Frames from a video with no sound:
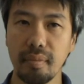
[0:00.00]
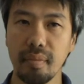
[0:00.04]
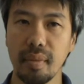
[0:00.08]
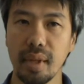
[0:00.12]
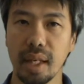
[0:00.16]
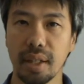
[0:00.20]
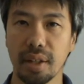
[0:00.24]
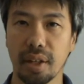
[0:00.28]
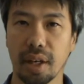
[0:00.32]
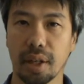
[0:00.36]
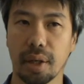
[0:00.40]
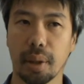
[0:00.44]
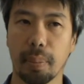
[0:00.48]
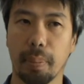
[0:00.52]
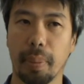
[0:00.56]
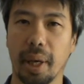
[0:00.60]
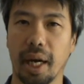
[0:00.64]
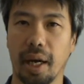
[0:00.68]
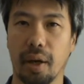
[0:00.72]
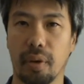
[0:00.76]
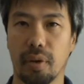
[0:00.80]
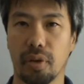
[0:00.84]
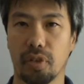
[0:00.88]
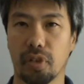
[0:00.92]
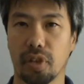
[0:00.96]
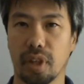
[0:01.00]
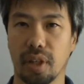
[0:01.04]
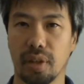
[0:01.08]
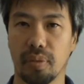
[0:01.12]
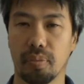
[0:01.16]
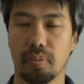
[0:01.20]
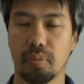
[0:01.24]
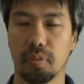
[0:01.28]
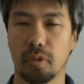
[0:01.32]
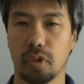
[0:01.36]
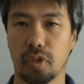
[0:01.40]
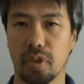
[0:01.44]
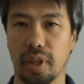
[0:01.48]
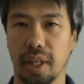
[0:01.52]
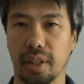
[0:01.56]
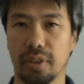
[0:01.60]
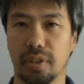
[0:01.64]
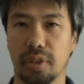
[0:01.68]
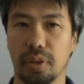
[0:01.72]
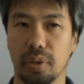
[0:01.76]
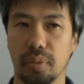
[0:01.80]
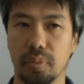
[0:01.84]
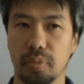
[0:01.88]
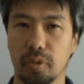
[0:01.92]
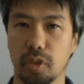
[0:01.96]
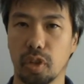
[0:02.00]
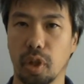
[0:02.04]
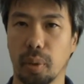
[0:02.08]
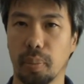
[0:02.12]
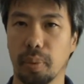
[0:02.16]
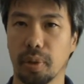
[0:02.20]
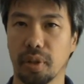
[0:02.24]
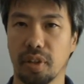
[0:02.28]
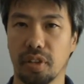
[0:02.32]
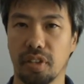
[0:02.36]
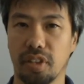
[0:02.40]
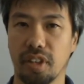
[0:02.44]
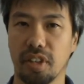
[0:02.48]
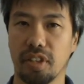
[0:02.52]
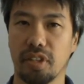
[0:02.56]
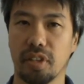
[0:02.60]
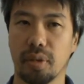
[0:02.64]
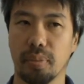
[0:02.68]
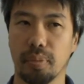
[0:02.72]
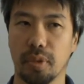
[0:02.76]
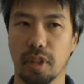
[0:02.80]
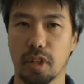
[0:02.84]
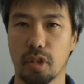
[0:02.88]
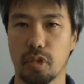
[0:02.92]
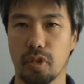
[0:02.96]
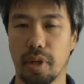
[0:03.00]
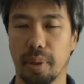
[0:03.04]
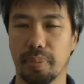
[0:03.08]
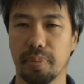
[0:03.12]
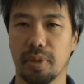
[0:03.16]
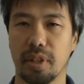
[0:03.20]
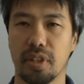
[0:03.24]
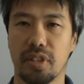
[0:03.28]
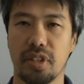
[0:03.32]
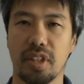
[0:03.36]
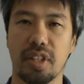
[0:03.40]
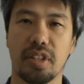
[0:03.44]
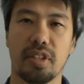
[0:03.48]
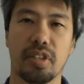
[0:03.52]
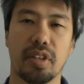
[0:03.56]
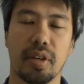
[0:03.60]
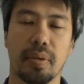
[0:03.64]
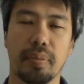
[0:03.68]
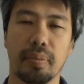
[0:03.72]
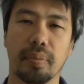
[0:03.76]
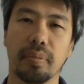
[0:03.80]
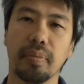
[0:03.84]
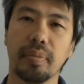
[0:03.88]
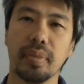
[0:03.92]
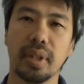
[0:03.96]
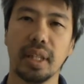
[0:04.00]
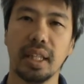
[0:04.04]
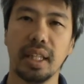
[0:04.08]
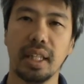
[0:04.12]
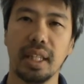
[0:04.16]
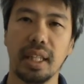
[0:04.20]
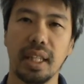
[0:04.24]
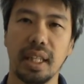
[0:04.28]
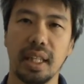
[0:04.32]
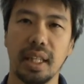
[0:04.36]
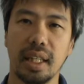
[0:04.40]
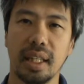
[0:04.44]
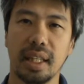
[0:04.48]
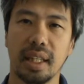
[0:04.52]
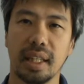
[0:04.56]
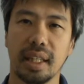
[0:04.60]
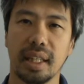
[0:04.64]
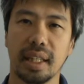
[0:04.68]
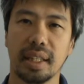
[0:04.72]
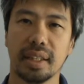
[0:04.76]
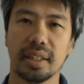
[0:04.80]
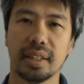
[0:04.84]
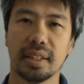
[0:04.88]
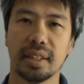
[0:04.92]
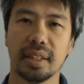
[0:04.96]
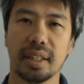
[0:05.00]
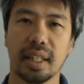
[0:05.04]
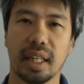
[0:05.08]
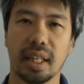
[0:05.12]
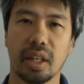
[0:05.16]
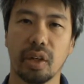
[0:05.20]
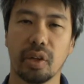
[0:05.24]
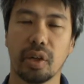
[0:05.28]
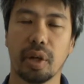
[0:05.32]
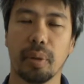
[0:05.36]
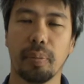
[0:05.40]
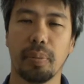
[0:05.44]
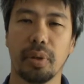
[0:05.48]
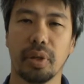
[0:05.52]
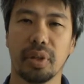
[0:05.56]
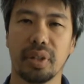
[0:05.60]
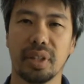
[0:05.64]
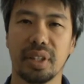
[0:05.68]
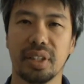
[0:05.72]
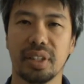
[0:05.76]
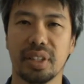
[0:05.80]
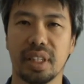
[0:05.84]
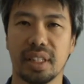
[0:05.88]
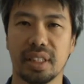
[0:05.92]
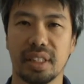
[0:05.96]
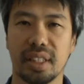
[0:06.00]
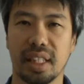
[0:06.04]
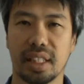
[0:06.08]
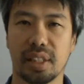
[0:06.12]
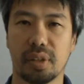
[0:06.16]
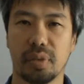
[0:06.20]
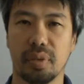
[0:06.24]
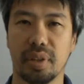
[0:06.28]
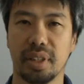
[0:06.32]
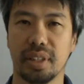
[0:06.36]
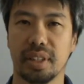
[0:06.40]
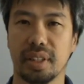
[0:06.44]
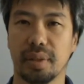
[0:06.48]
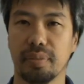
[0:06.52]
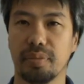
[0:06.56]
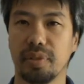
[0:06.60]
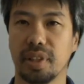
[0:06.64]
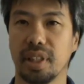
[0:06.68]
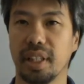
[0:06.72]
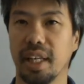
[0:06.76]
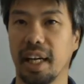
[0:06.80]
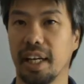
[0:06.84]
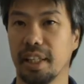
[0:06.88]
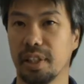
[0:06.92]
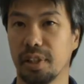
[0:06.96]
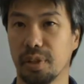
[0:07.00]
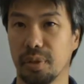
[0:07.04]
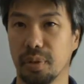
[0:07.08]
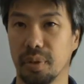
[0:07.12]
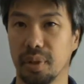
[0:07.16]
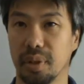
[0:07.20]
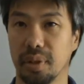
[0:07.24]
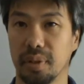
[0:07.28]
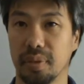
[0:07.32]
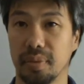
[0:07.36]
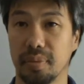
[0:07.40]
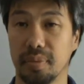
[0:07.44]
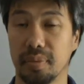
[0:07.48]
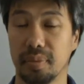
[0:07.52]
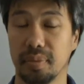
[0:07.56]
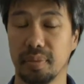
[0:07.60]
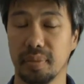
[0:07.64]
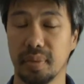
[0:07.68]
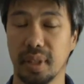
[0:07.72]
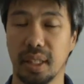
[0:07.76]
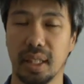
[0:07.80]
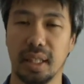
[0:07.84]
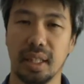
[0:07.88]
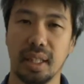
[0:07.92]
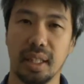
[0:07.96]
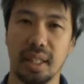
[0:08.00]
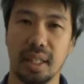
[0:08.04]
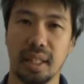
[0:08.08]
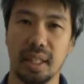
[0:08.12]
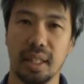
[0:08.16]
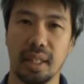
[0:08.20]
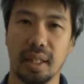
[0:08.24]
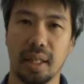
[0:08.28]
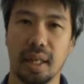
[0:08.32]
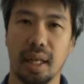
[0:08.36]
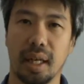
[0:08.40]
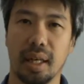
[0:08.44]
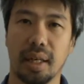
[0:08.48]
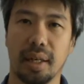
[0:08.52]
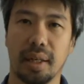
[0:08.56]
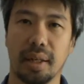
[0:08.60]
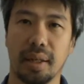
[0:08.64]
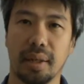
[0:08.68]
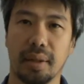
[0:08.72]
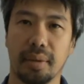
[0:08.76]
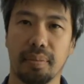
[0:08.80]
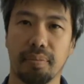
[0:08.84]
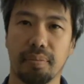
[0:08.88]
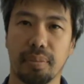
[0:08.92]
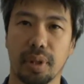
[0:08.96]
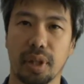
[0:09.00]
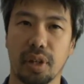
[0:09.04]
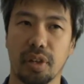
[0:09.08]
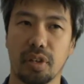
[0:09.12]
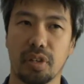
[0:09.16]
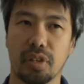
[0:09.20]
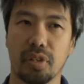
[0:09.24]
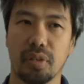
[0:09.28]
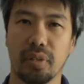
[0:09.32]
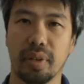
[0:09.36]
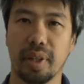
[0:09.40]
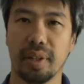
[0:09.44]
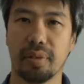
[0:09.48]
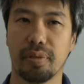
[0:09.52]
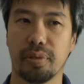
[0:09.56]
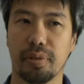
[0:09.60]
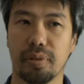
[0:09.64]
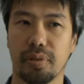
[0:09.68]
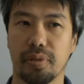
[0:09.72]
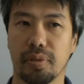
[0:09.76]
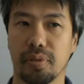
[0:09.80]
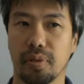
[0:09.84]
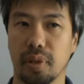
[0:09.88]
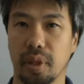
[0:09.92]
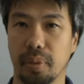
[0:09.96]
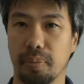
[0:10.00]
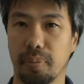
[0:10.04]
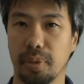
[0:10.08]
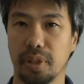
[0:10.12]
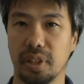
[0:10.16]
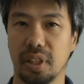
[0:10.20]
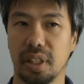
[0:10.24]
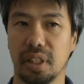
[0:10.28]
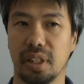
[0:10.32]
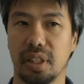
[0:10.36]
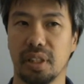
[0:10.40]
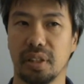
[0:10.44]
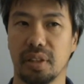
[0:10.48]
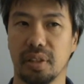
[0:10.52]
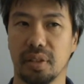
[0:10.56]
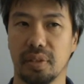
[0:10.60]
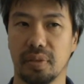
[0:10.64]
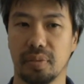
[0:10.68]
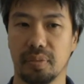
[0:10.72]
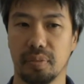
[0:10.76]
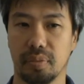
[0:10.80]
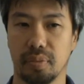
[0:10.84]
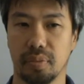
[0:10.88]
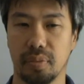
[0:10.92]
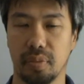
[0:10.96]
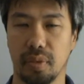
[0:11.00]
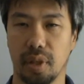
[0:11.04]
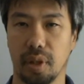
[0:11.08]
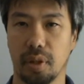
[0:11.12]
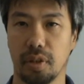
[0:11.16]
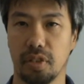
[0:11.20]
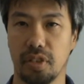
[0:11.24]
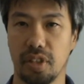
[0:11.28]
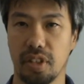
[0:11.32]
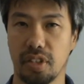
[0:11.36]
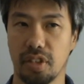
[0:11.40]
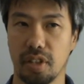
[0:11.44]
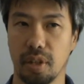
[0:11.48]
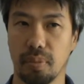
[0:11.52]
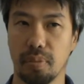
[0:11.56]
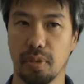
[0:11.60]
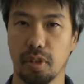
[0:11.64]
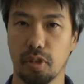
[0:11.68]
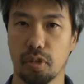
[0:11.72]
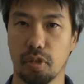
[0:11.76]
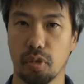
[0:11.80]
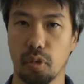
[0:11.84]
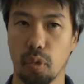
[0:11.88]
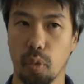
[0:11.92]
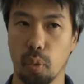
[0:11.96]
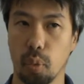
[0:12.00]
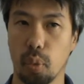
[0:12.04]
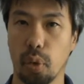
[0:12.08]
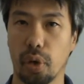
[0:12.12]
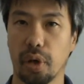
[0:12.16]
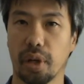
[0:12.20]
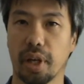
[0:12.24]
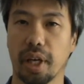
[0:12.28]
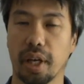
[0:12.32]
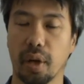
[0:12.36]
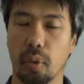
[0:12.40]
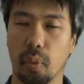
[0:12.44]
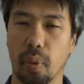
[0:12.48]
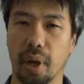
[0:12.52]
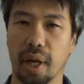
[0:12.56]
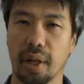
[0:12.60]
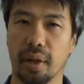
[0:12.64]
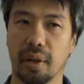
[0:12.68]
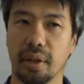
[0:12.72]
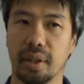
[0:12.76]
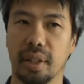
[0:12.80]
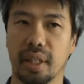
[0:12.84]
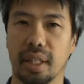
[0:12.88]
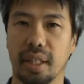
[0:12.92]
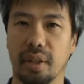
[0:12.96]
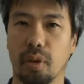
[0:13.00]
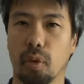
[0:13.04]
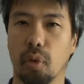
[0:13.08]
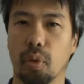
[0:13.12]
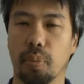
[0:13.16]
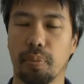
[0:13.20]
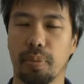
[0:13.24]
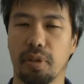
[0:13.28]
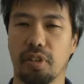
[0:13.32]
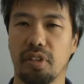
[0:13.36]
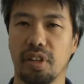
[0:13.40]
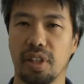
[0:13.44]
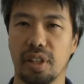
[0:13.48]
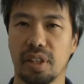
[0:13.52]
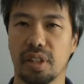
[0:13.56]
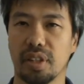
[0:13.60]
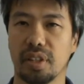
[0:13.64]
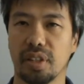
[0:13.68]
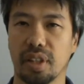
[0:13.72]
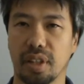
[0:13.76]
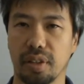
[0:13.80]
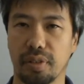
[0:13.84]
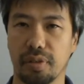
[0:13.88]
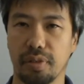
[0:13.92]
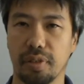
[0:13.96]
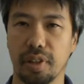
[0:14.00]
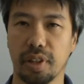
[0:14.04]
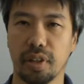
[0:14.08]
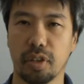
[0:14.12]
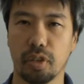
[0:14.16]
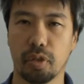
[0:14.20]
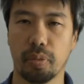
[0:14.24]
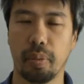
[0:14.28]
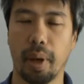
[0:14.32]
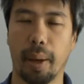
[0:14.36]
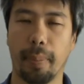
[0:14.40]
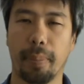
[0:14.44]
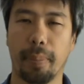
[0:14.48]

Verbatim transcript: and other powers can try to topple the system, disrupt the system. And I look upon this as actually something natural. Um, because if a position system is working well and all positions are filled by